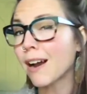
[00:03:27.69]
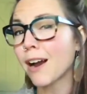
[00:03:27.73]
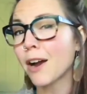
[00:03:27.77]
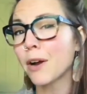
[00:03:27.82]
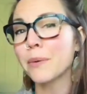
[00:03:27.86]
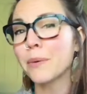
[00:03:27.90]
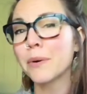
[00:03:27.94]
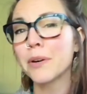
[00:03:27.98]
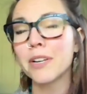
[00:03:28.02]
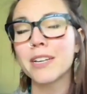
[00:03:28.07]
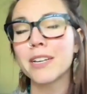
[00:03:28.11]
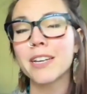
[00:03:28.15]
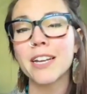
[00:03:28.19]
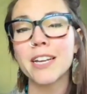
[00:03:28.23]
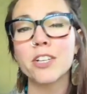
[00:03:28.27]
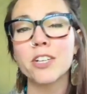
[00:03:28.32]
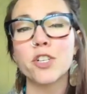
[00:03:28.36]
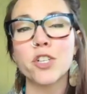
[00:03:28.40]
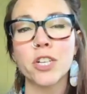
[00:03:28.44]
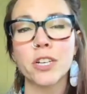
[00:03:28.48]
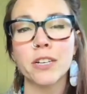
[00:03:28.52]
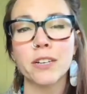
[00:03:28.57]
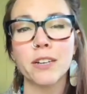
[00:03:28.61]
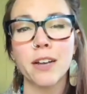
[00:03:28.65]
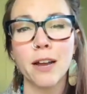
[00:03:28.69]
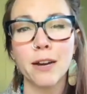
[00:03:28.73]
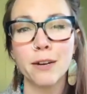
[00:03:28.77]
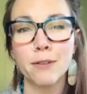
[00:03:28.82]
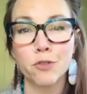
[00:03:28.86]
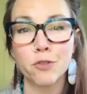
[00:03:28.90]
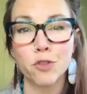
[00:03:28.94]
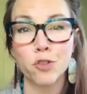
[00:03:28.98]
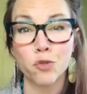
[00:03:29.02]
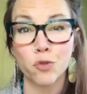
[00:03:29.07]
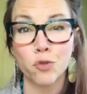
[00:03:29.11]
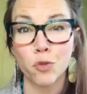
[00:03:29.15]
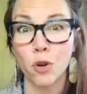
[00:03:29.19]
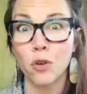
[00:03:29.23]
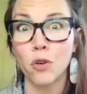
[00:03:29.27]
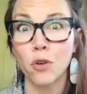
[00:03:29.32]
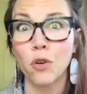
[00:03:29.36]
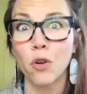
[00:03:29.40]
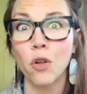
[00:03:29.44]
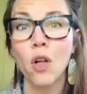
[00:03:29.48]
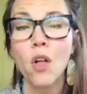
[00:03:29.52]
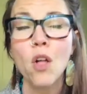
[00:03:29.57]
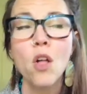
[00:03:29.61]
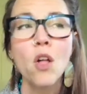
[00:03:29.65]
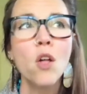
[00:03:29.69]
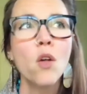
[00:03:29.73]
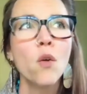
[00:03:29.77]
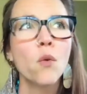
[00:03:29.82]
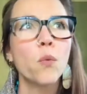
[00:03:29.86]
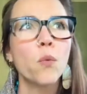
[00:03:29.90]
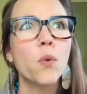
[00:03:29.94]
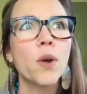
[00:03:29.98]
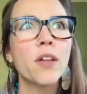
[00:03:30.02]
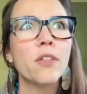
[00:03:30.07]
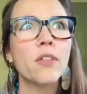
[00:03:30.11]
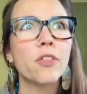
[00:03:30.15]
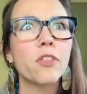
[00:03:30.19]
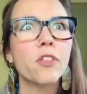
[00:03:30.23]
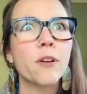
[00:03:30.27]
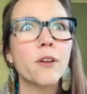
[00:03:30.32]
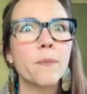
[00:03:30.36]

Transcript: our nation kind of struggle with